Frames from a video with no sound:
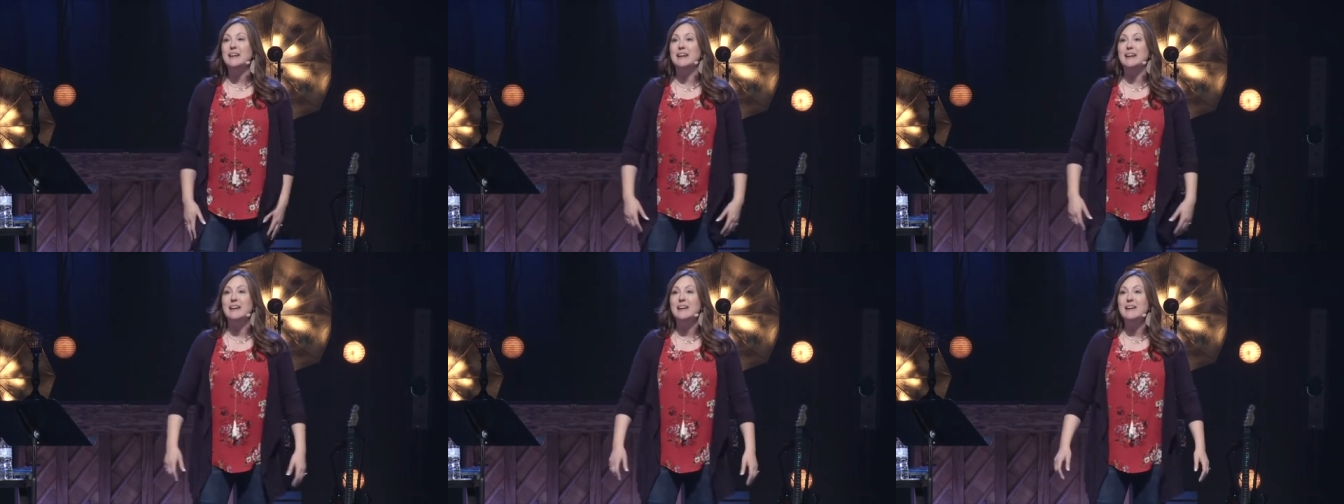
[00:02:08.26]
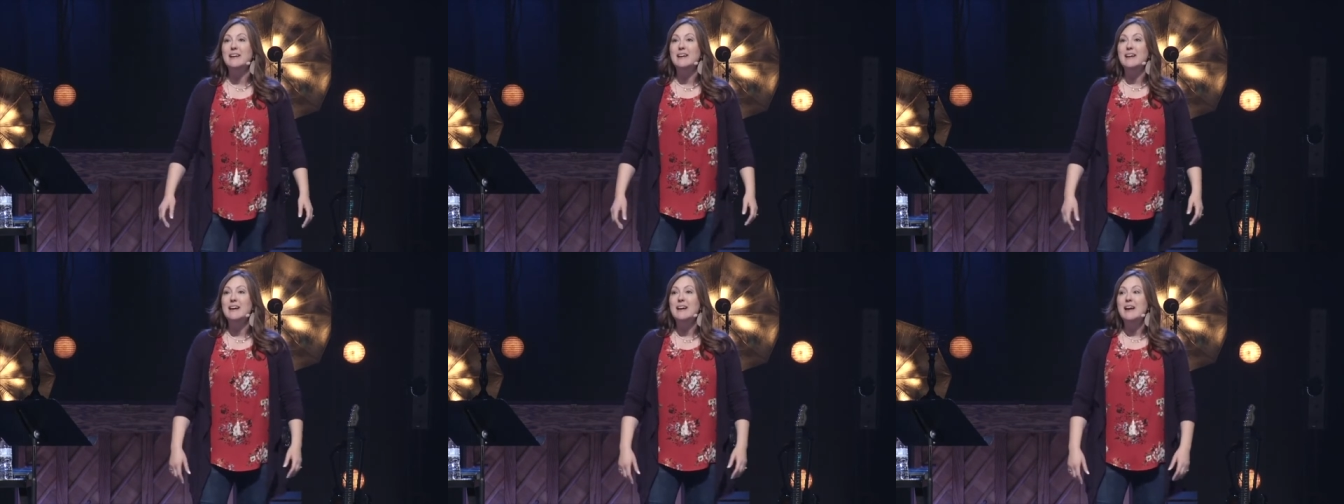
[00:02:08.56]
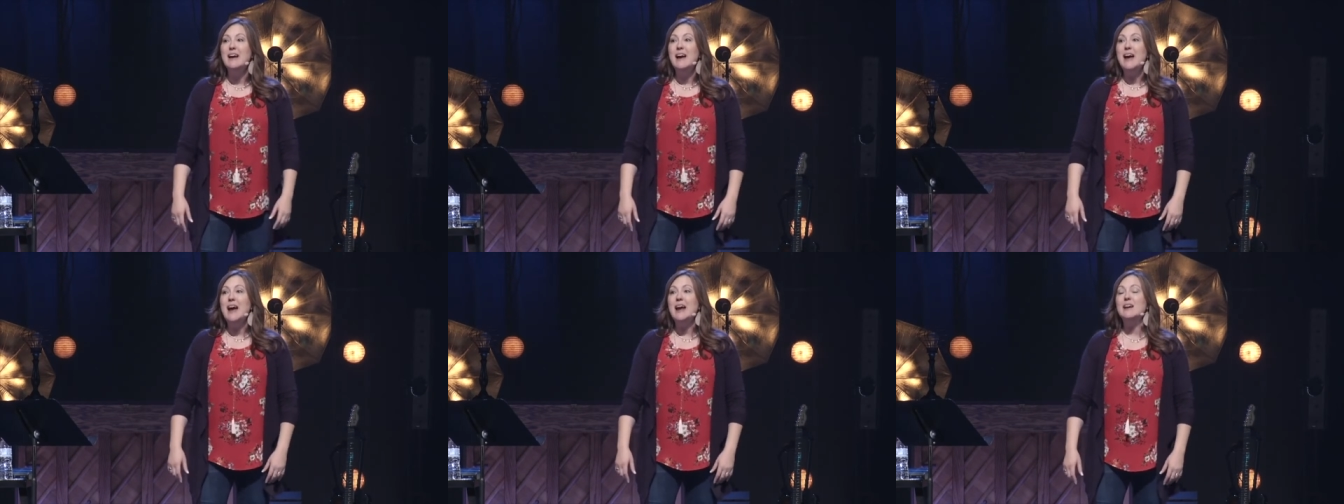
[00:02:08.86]
me.
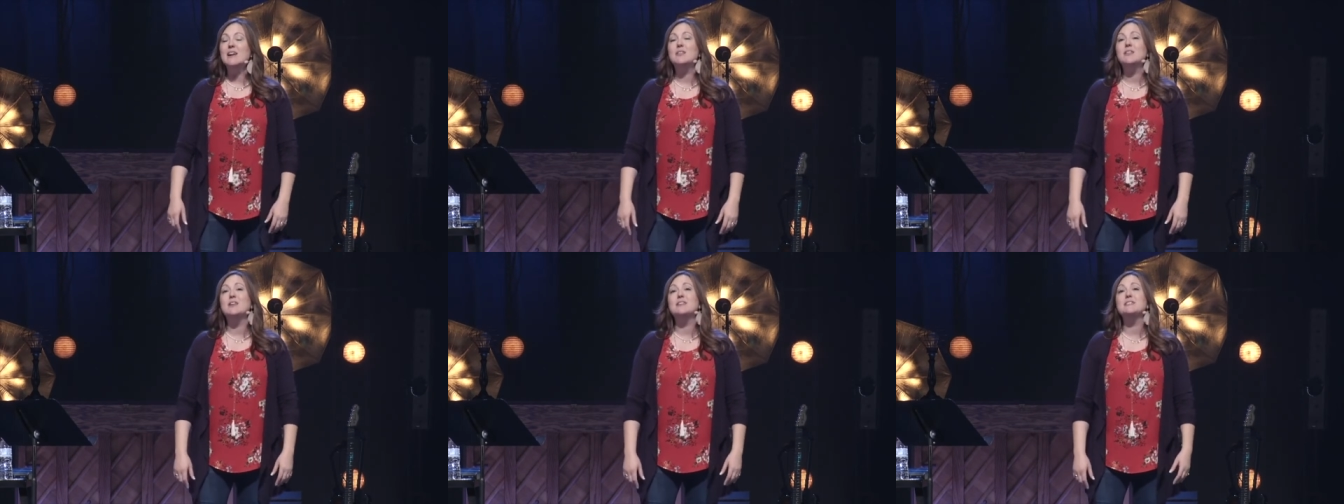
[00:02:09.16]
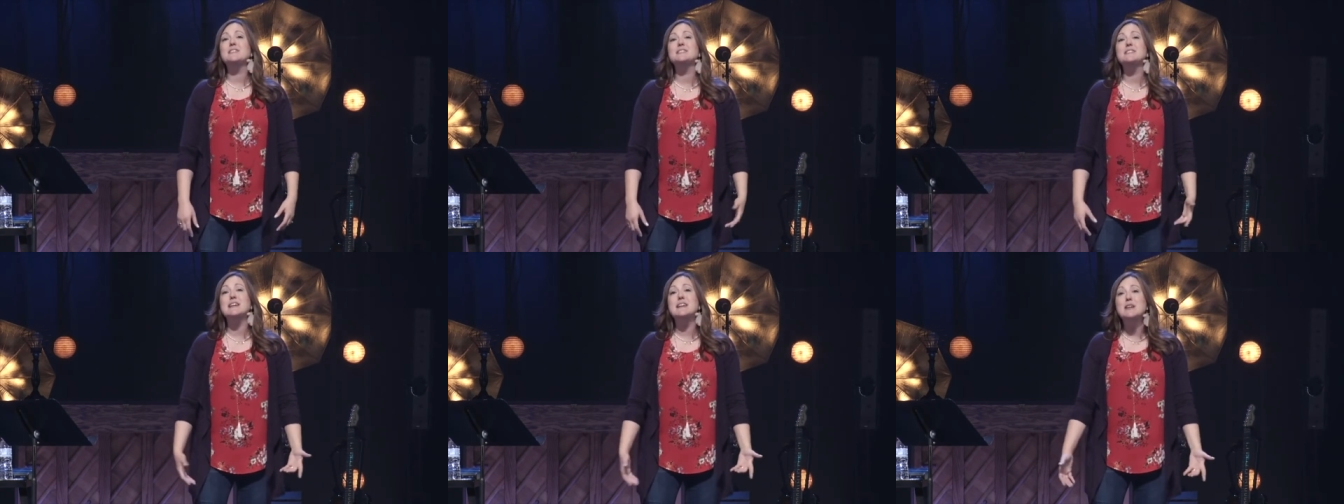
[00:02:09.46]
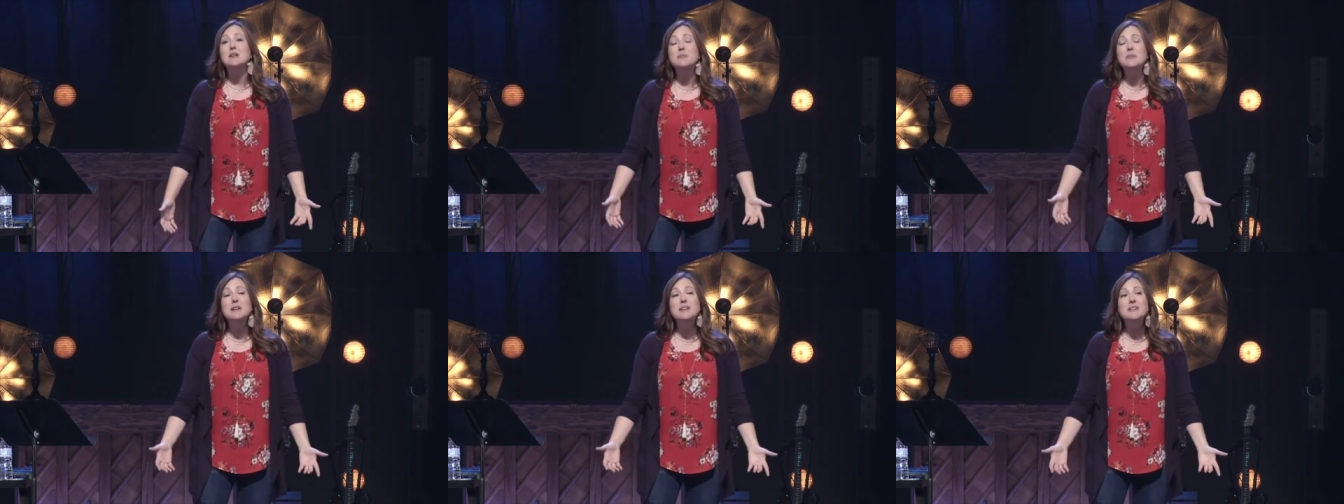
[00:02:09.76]
And I thought, does
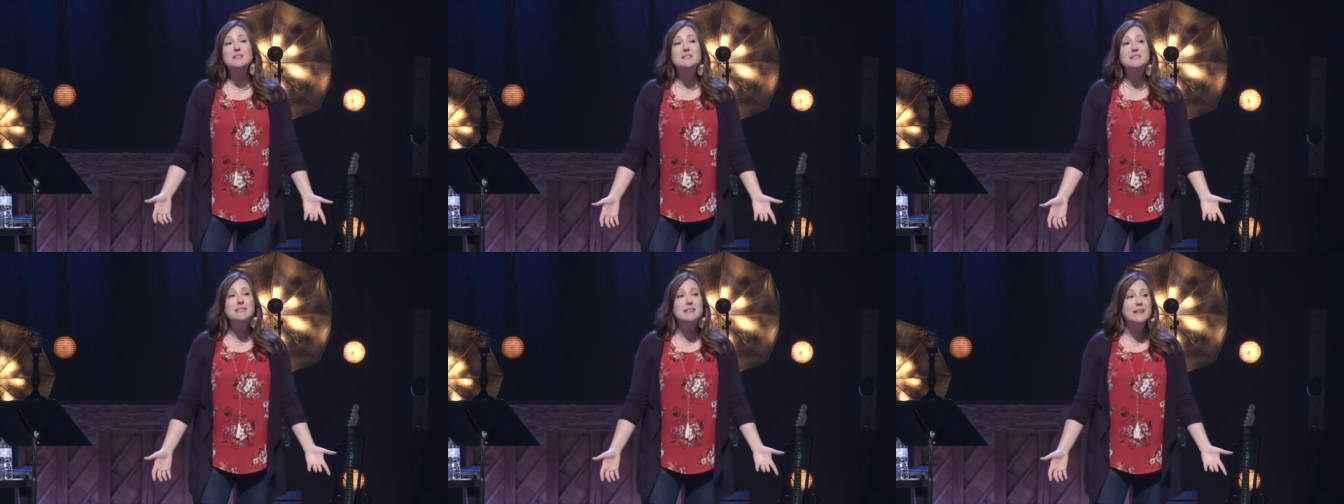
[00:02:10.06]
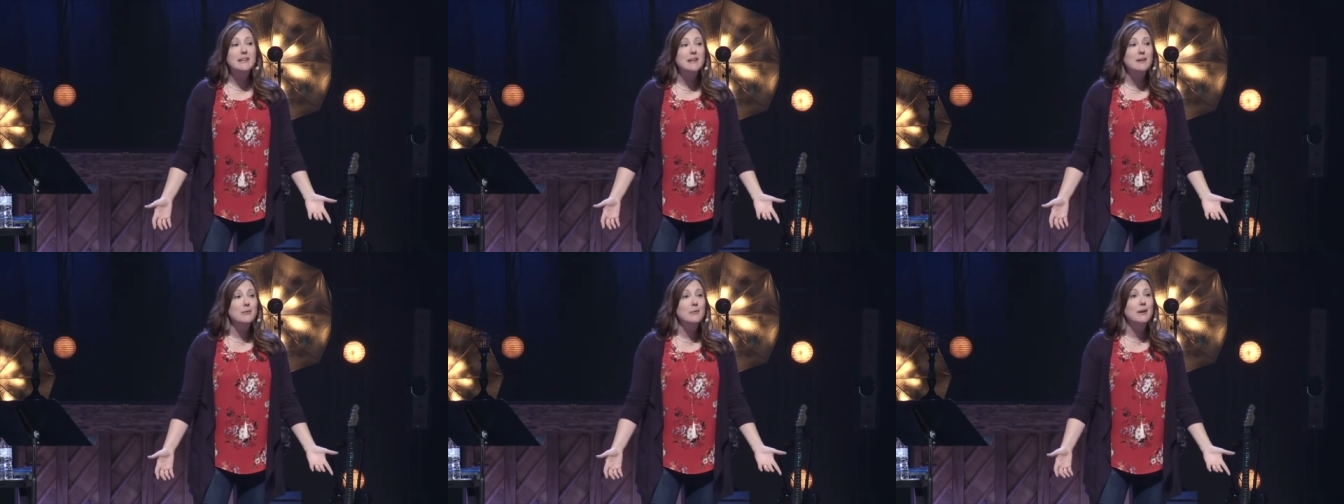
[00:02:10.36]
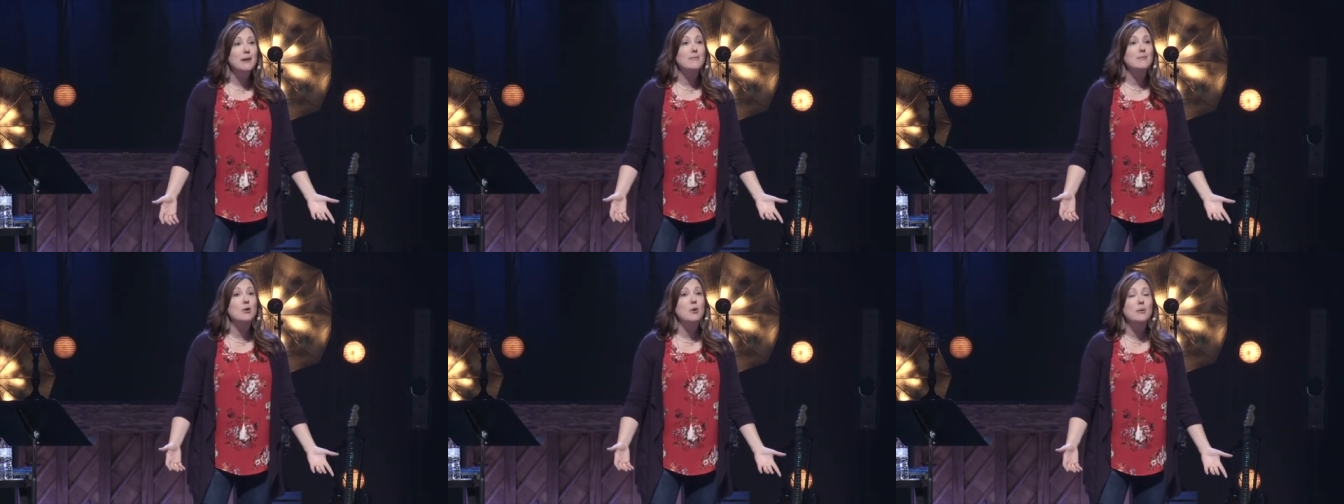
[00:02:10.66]
anybody see
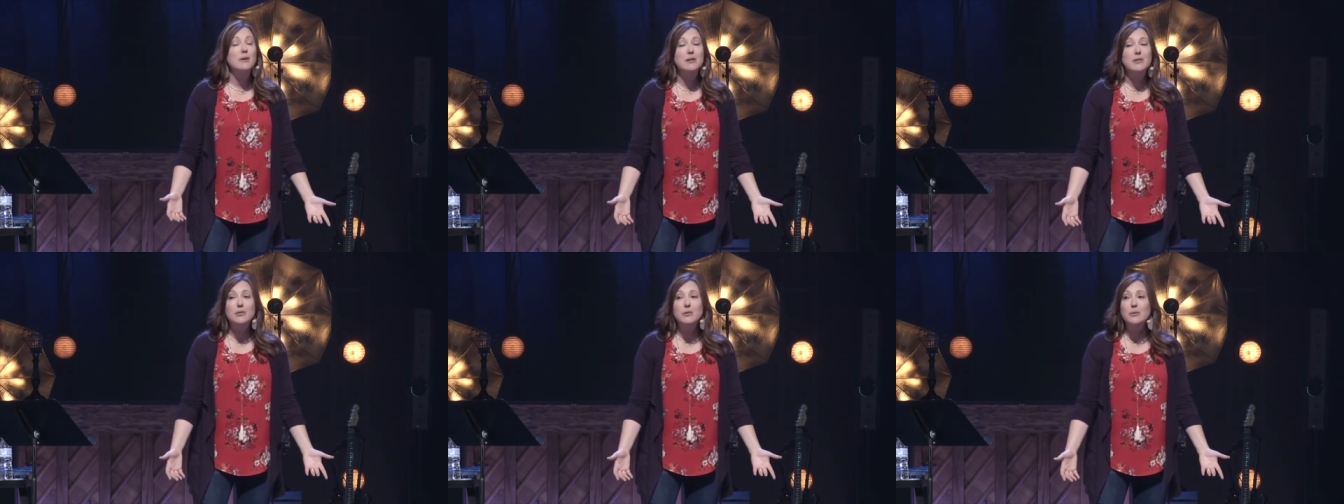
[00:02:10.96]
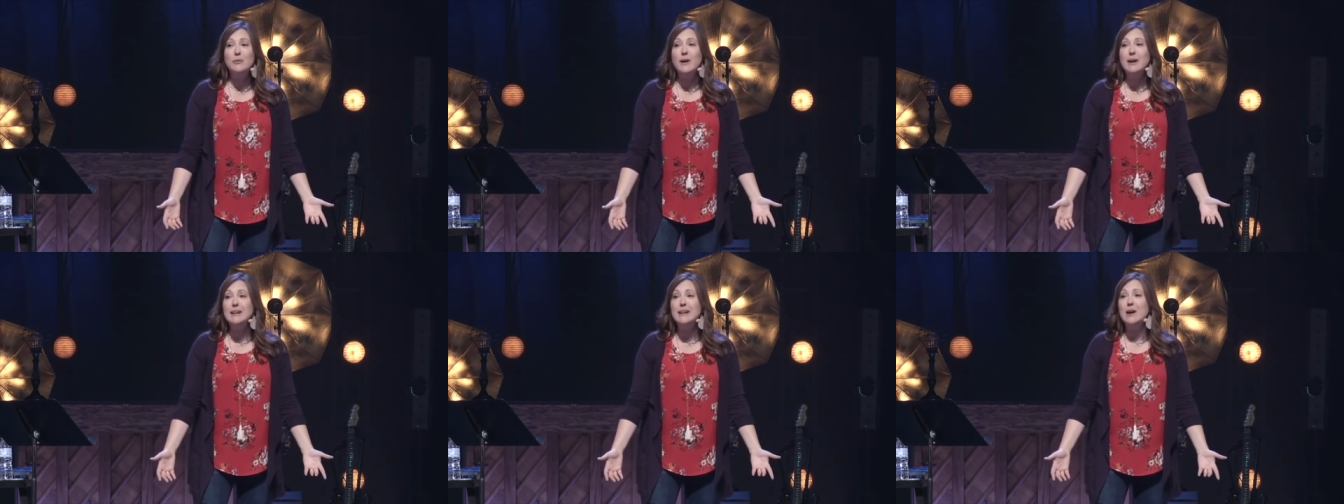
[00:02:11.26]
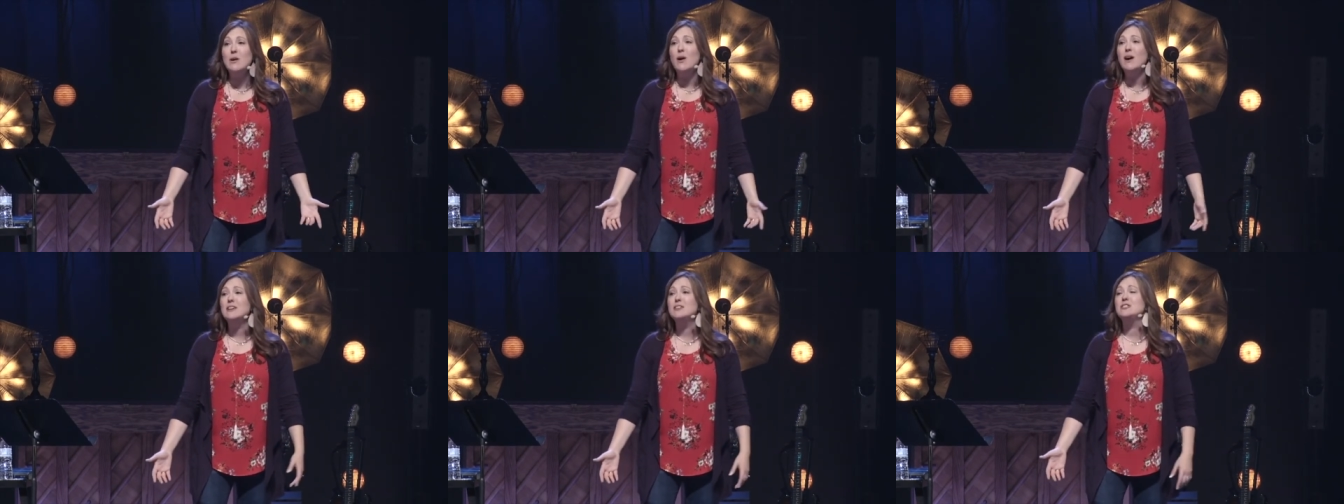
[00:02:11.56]
what I'm going through right now?